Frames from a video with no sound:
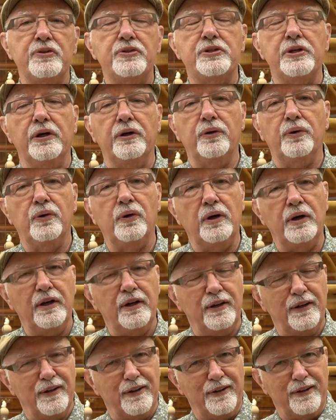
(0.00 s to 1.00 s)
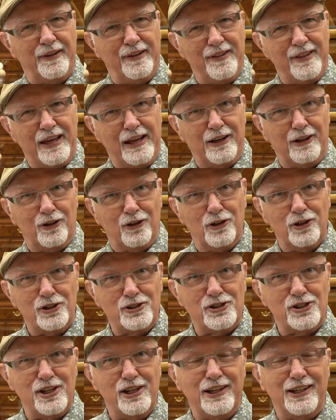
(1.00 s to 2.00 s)
So that
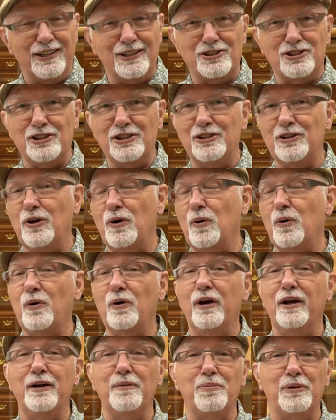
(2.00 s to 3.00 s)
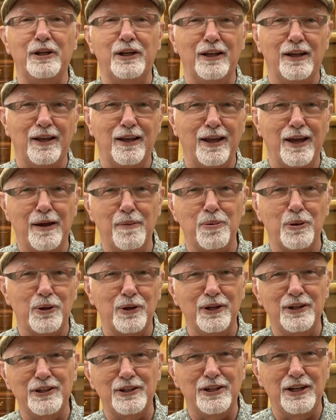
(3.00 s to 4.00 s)
looks like it's incredibly
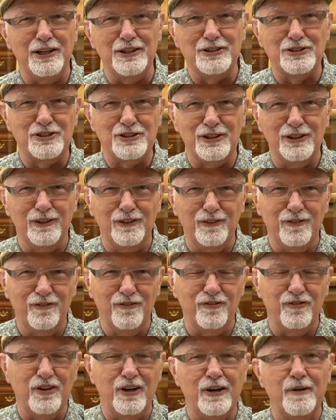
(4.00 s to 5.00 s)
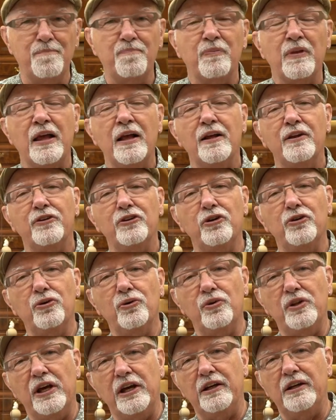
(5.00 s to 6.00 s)
labor intensive to
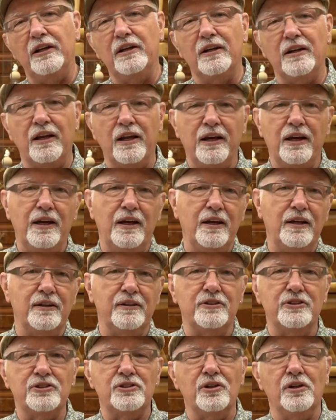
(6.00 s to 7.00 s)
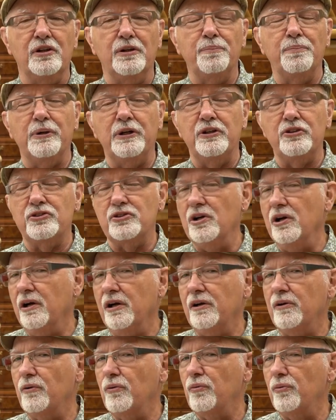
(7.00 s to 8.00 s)
do that inlay and so on, but it's
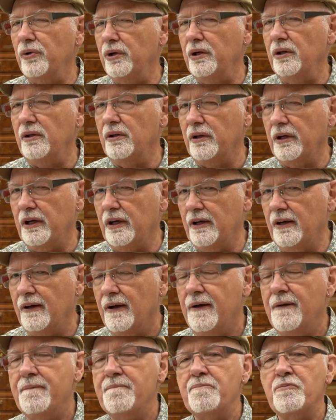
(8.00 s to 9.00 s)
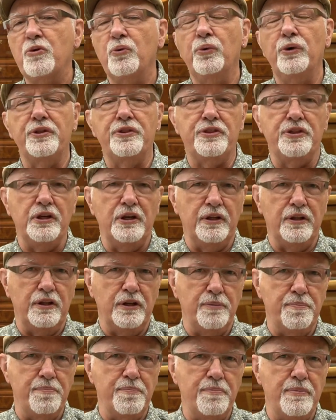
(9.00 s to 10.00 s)
not really with
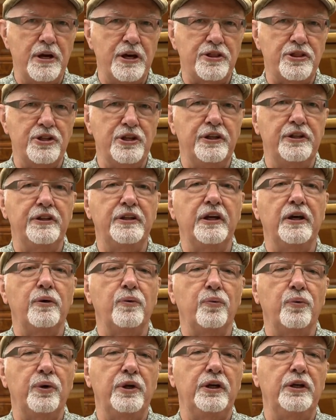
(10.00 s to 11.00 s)
the method that we